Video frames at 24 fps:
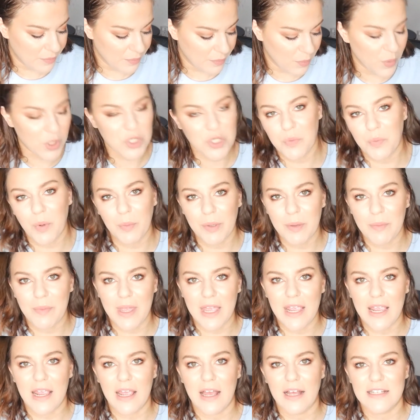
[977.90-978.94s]
which will probably
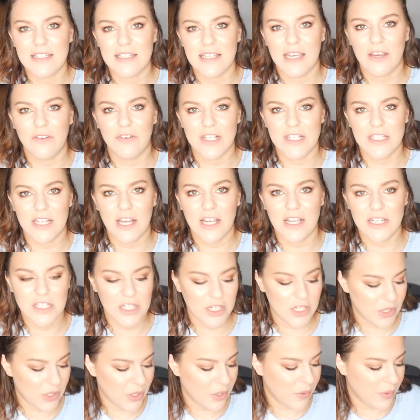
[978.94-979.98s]
be a series that I
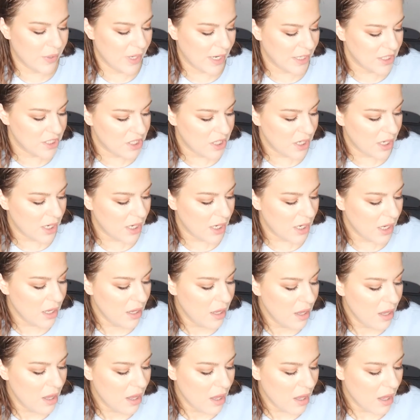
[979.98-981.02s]
do next year,
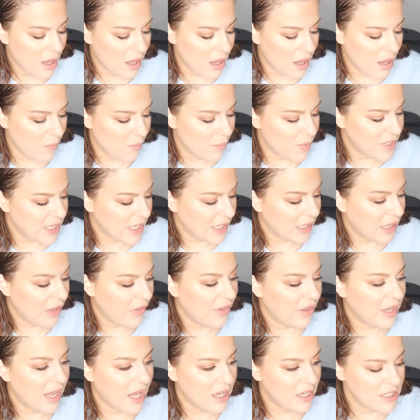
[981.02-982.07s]
particularly like
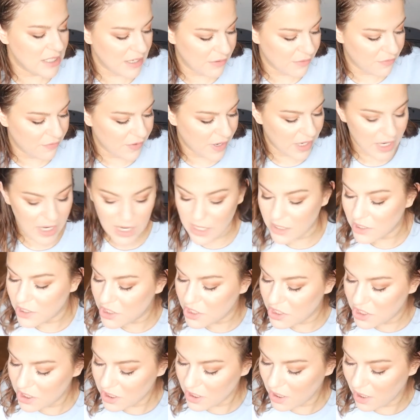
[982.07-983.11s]
the lasting
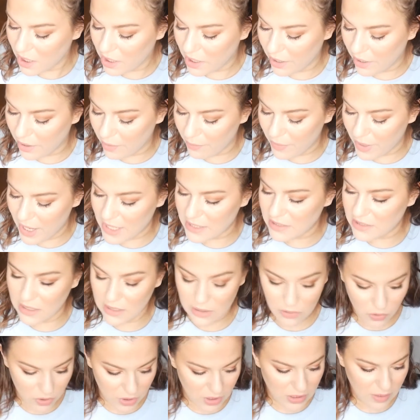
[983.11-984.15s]
finish, Estee
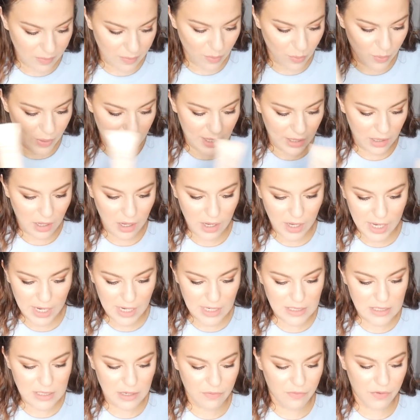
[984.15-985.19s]
Lauder Double Wear
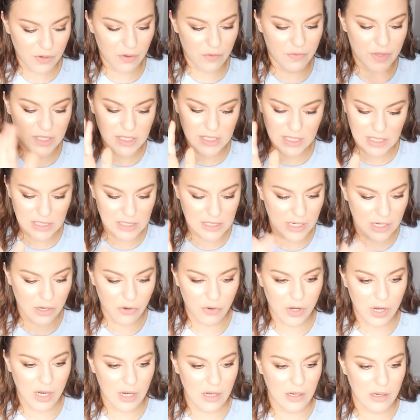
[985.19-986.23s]
Light, a few of the CC
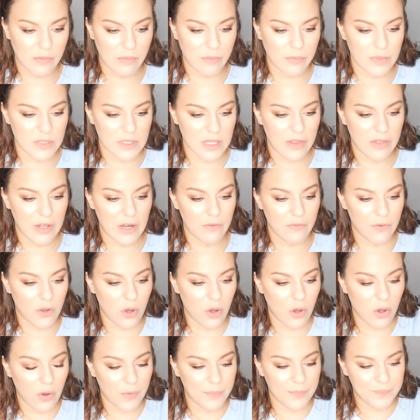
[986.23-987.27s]
creams, and then I've
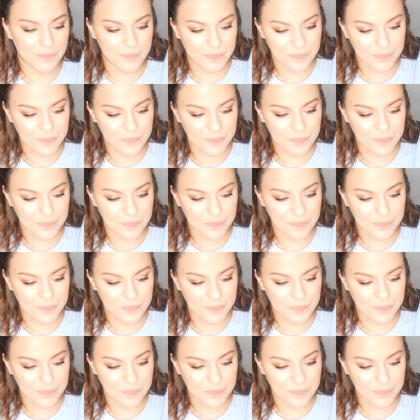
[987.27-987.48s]
got